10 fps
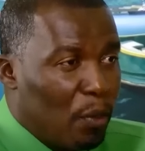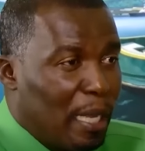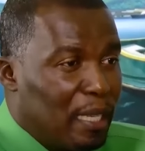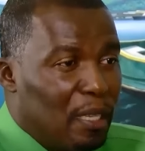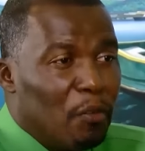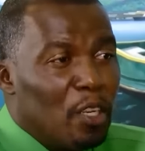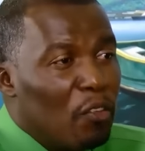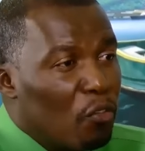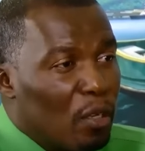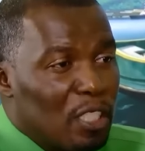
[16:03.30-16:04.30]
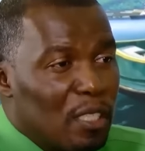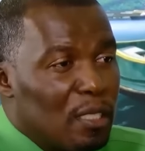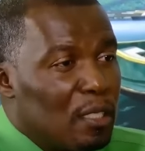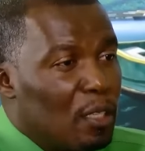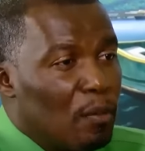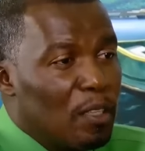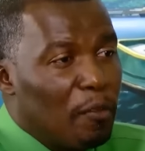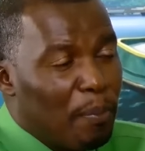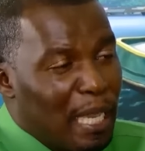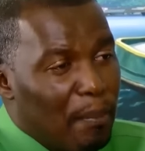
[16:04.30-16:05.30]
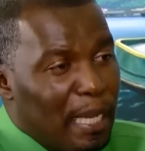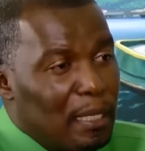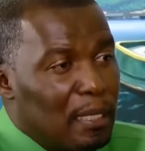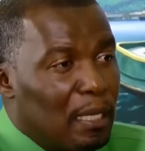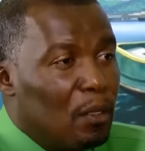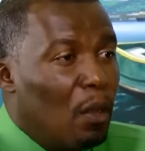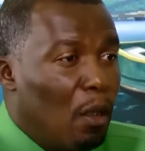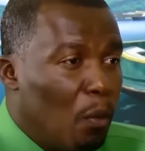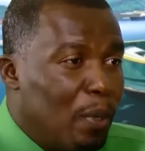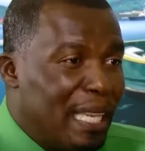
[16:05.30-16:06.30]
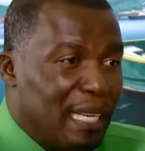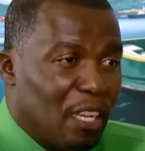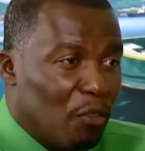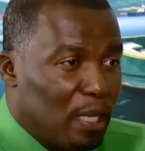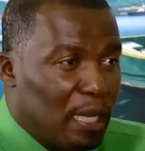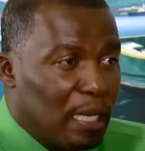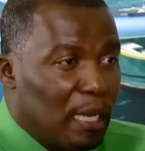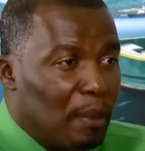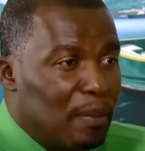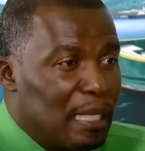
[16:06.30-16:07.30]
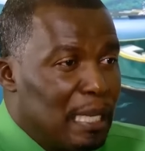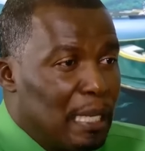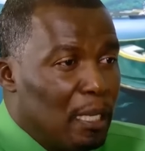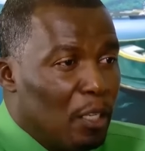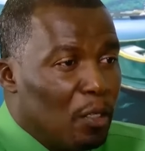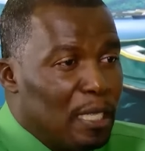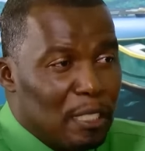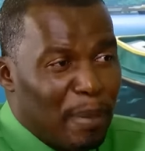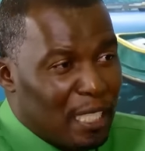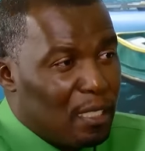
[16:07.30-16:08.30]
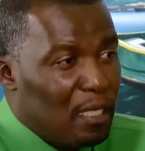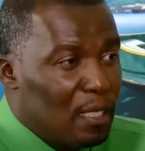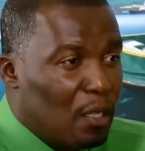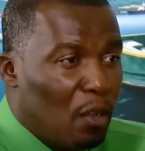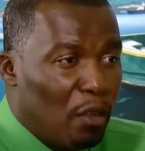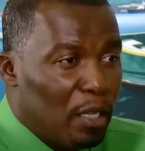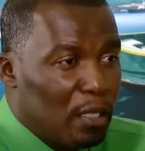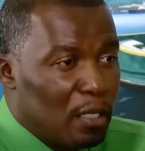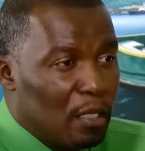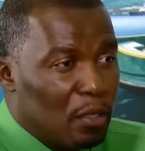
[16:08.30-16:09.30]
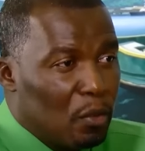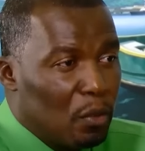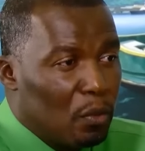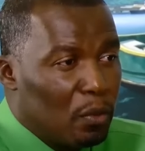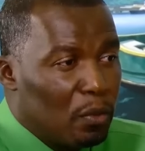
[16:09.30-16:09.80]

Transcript: We can give you the instructions in terms of payment and how we can actually dispatch these coins to you.